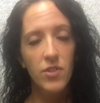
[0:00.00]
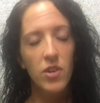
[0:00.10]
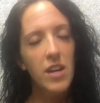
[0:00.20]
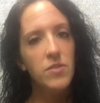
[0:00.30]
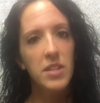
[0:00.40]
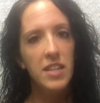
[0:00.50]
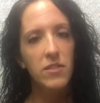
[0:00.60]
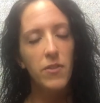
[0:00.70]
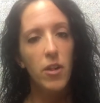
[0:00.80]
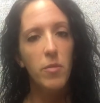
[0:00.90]
If you guys would like
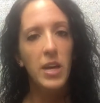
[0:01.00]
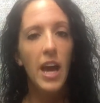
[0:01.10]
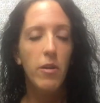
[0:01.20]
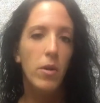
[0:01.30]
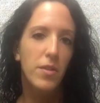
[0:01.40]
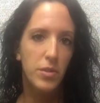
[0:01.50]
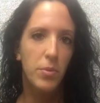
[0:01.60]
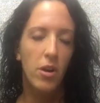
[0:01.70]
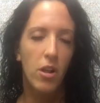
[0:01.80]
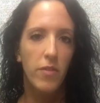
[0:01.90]
to follow me, I will also
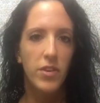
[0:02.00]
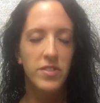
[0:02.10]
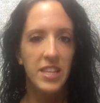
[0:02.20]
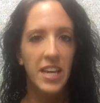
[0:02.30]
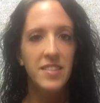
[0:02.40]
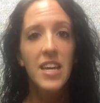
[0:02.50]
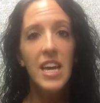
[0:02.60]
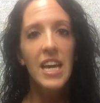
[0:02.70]
put all of those links